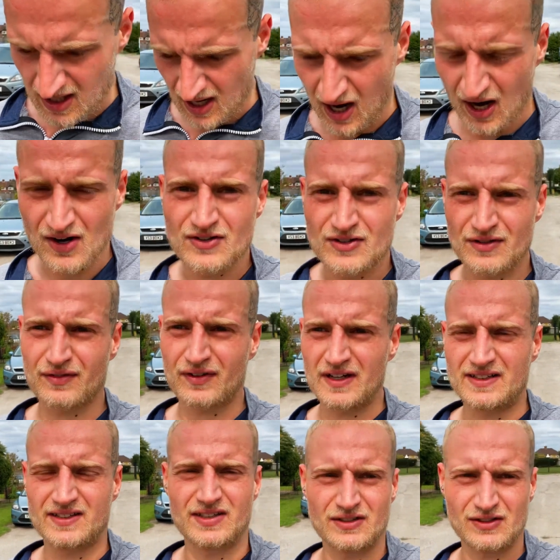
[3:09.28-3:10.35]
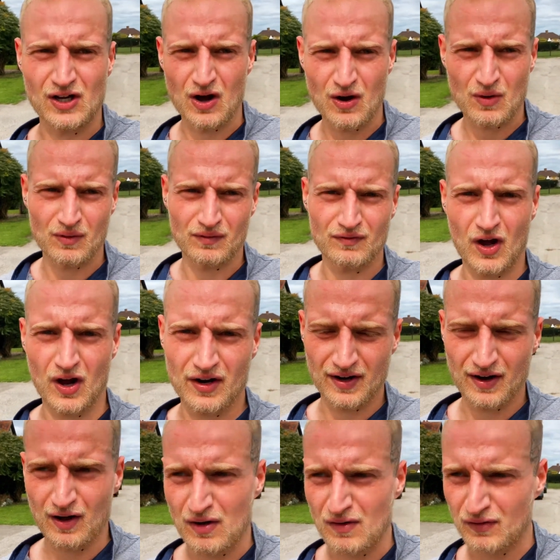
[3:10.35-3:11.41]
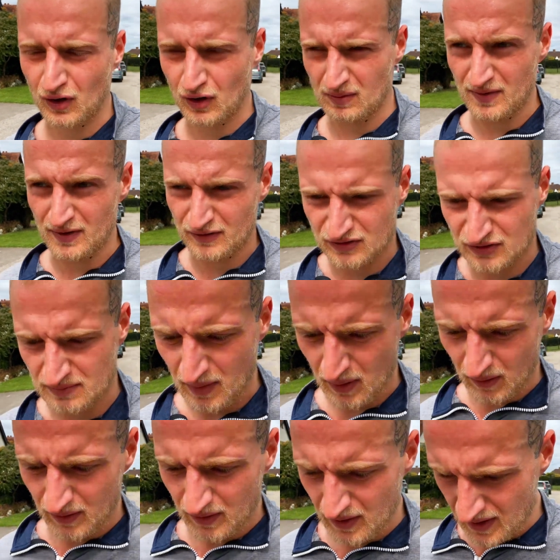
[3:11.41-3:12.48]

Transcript: undefeated goal of nine and a half kilometers tomorrow